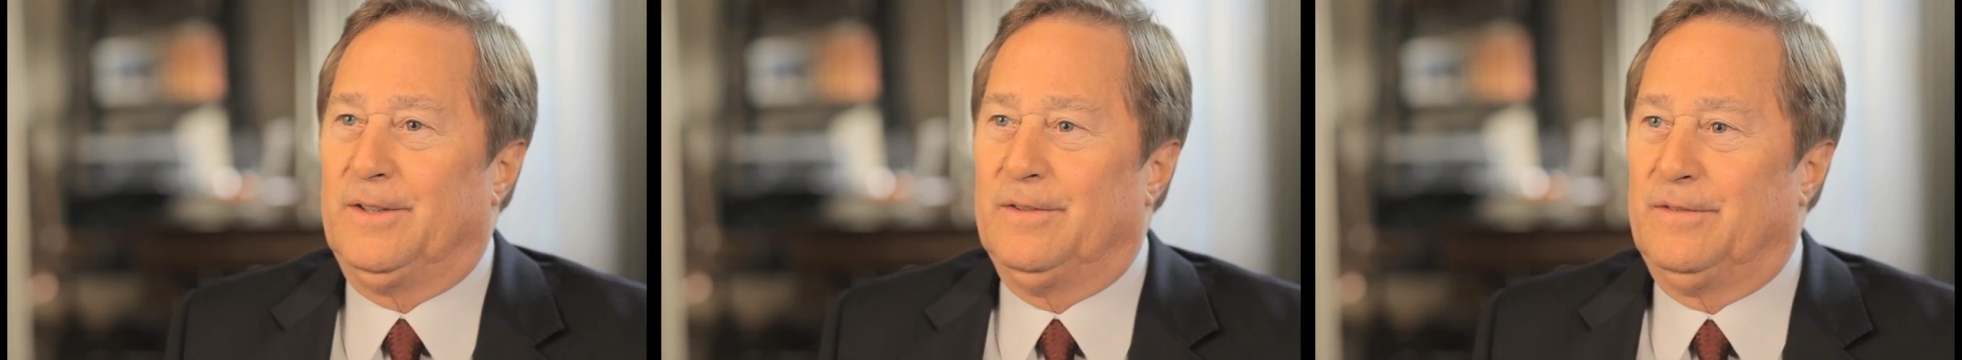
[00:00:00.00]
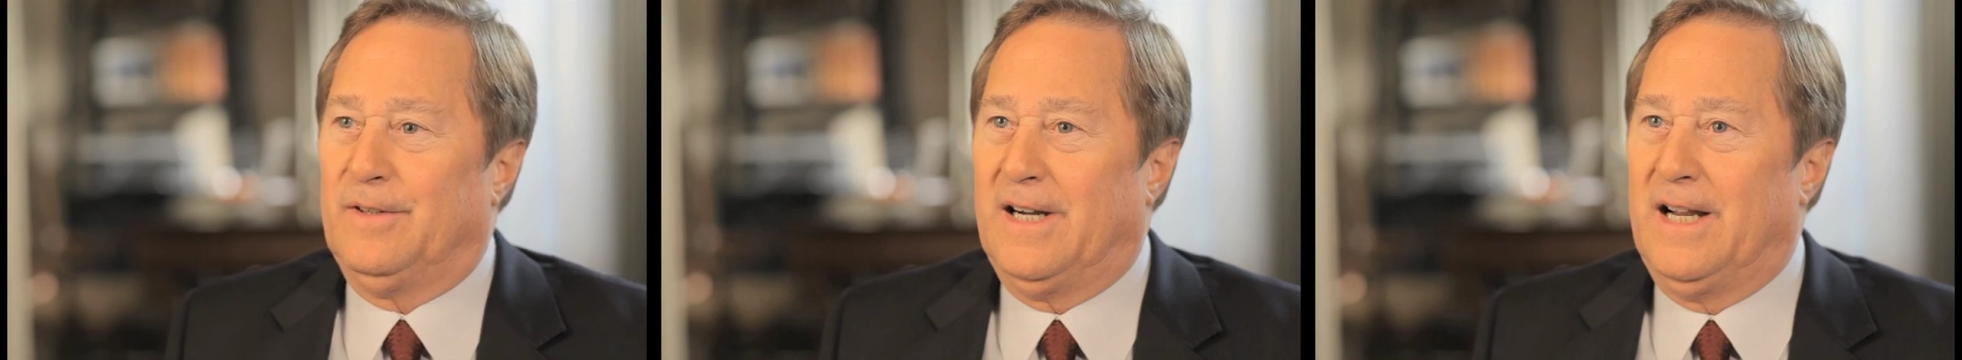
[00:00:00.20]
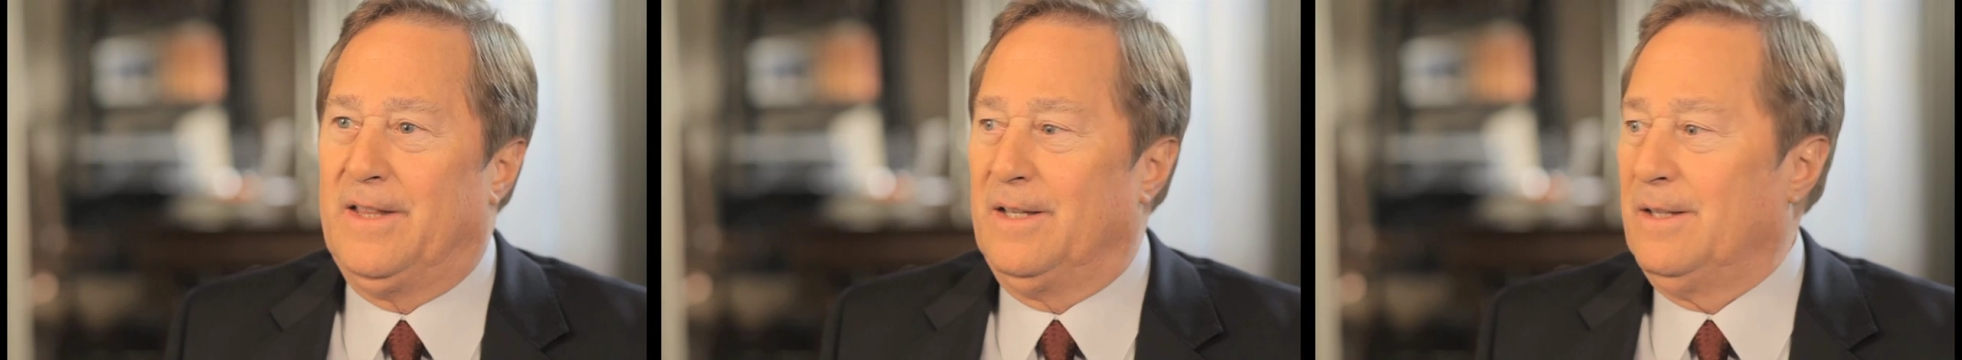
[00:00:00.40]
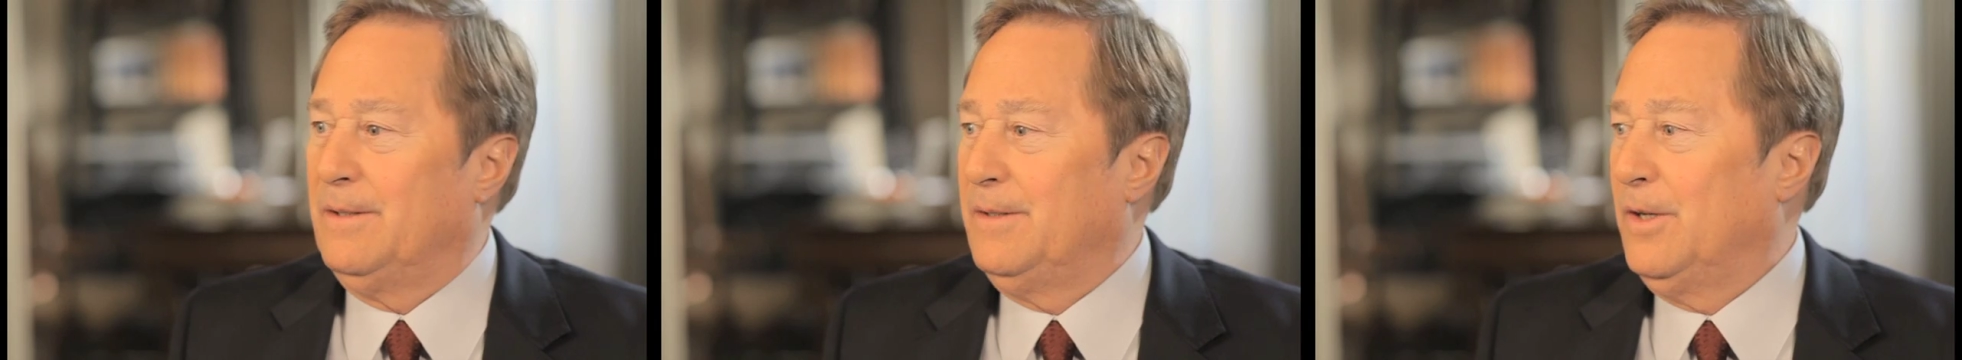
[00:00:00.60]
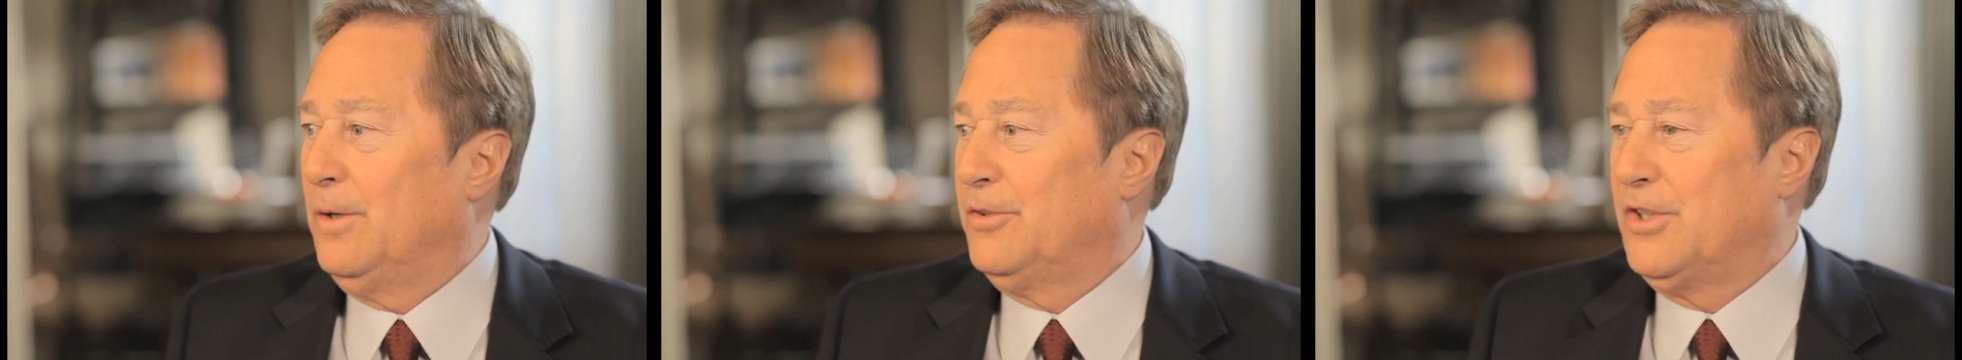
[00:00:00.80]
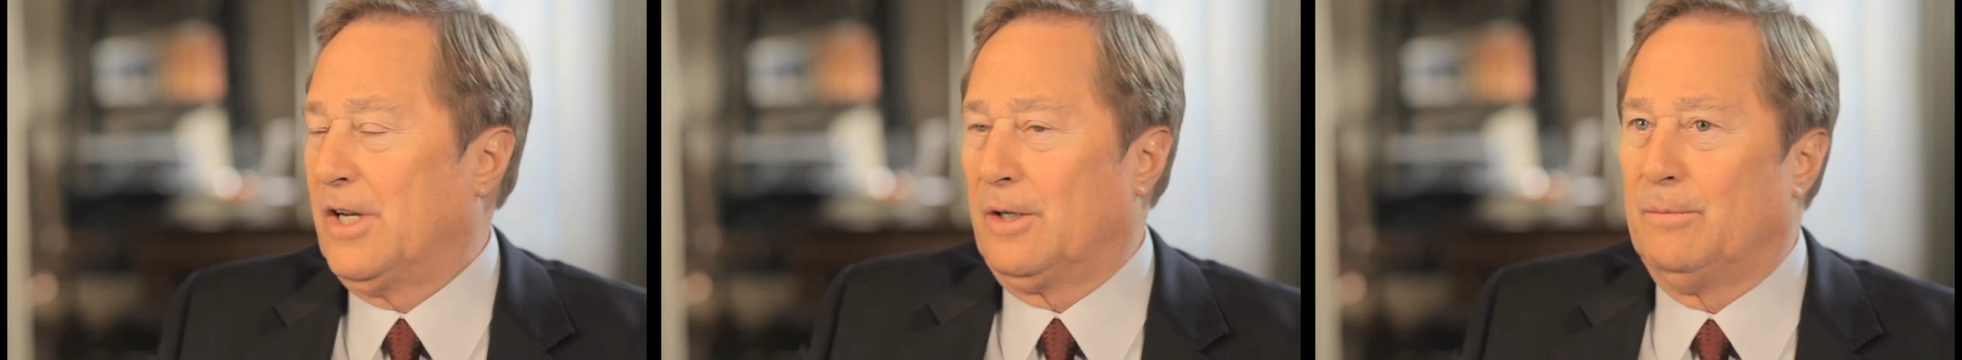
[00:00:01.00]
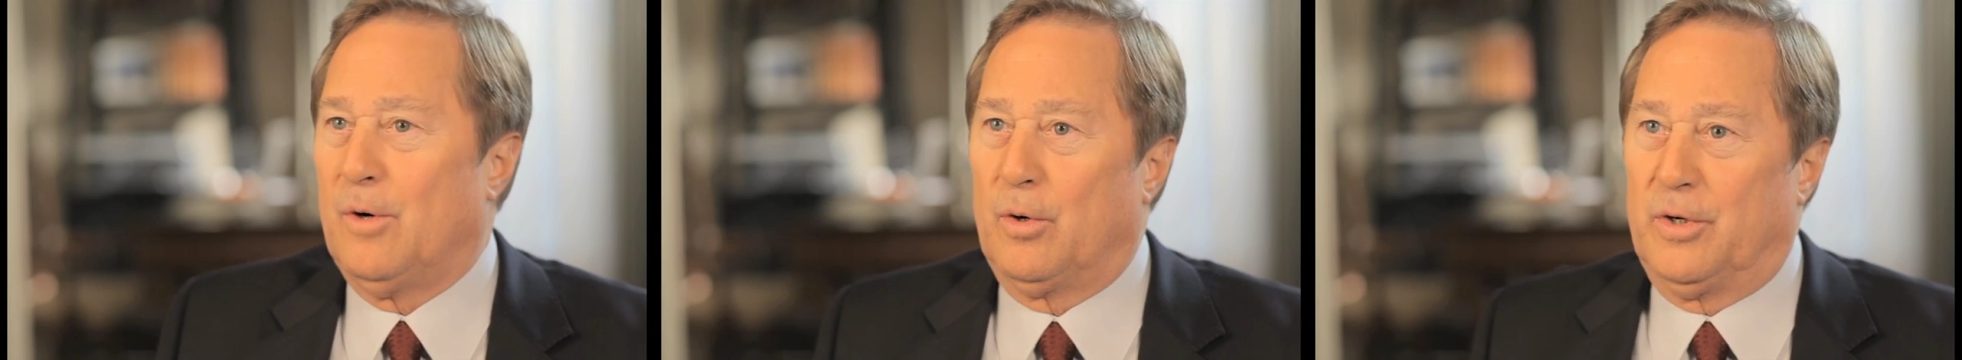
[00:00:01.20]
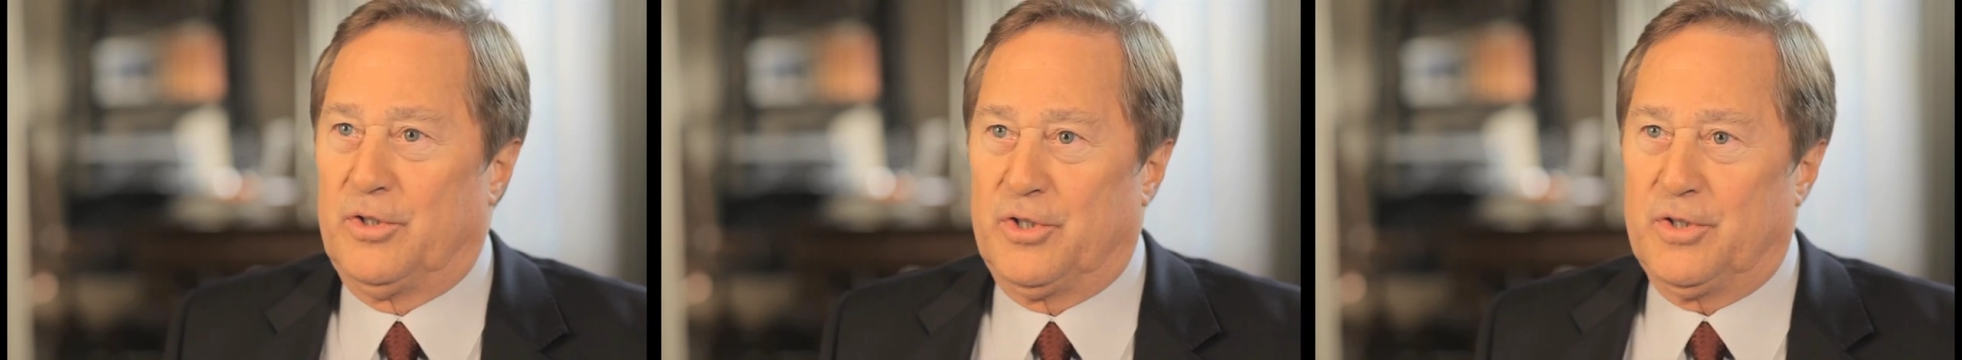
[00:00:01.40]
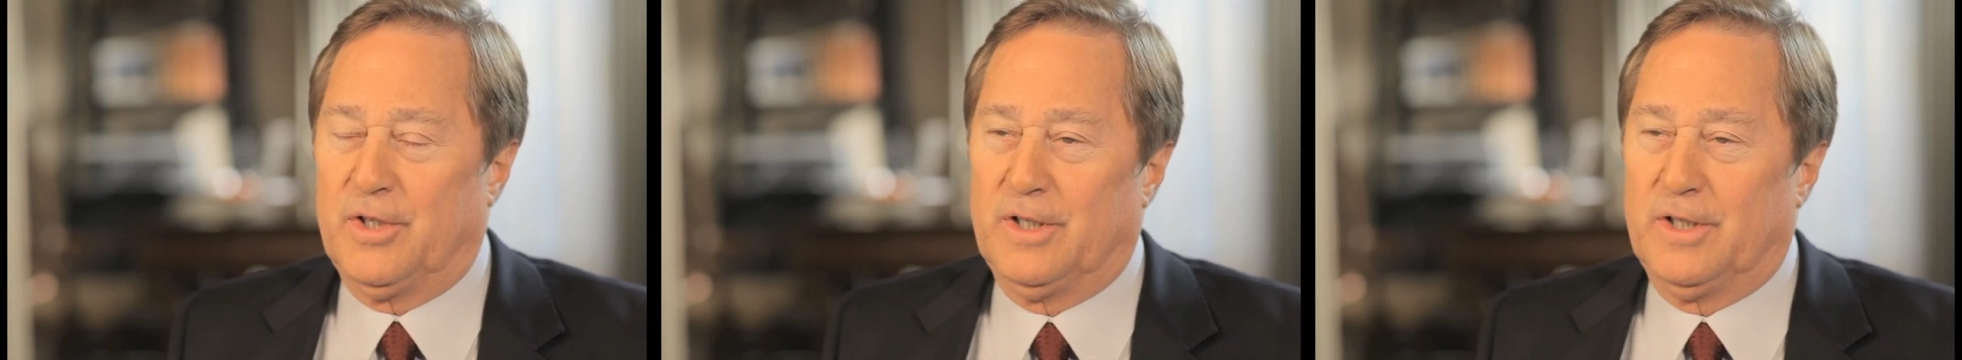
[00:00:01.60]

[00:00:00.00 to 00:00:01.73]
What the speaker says: you find that General Motors is